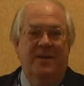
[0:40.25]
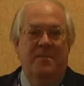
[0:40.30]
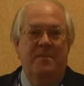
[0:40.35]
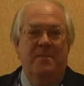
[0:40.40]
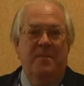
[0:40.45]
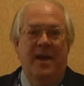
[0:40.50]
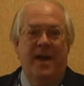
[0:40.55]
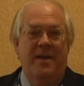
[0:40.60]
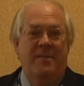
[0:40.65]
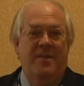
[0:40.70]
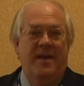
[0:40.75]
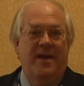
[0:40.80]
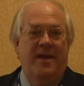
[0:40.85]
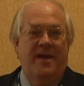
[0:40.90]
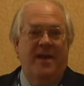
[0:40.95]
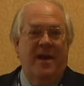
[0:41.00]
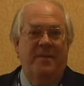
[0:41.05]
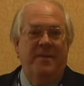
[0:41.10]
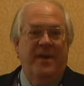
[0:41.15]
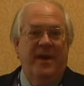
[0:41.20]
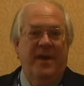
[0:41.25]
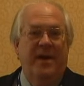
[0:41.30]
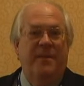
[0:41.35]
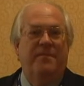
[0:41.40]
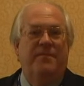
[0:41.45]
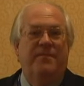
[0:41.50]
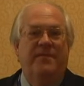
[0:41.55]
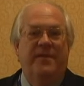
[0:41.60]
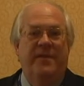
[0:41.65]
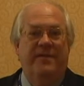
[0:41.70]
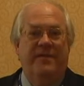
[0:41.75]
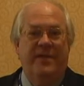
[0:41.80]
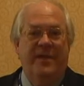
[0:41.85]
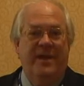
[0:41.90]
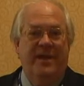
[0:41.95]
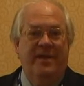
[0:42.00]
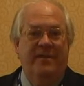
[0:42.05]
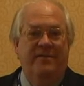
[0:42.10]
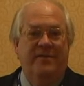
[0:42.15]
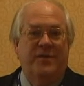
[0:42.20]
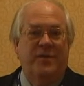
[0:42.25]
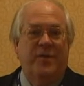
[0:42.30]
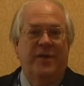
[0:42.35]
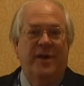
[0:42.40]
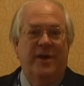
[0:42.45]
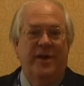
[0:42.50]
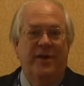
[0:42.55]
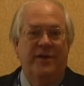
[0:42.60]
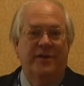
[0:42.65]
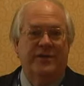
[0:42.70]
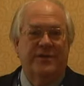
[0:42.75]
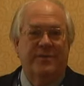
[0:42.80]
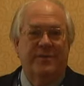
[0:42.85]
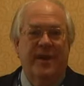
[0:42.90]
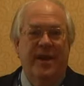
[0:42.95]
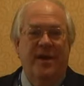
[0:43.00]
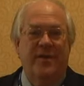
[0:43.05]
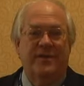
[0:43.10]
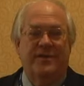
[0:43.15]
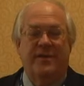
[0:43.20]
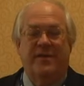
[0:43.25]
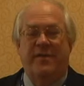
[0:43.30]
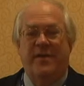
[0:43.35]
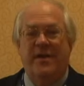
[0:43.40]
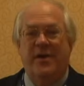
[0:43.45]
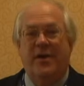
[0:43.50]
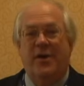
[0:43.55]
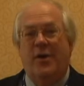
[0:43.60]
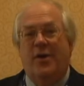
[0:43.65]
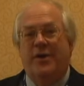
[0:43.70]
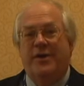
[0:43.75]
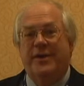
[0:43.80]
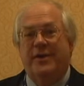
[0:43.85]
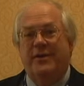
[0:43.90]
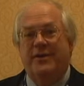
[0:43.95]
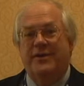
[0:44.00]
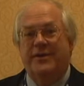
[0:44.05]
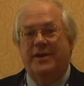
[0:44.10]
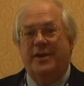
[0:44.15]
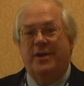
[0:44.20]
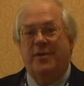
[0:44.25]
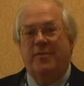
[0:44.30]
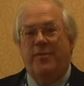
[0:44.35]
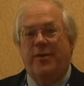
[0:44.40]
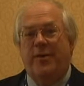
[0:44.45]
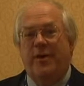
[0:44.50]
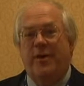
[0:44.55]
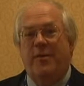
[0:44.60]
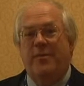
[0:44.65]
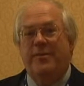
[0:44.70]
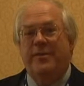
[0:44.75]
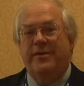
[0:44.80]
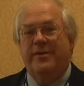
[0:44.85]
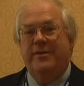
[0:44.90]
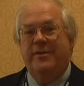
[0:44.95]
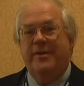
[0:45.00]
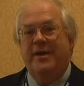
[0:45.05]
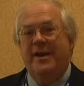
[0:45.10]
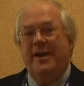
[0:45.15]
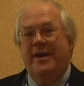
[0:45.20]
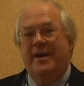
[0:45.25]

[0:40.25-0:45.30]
maybe coming up 15, 20 years from now is a thing called Interstellar Probe to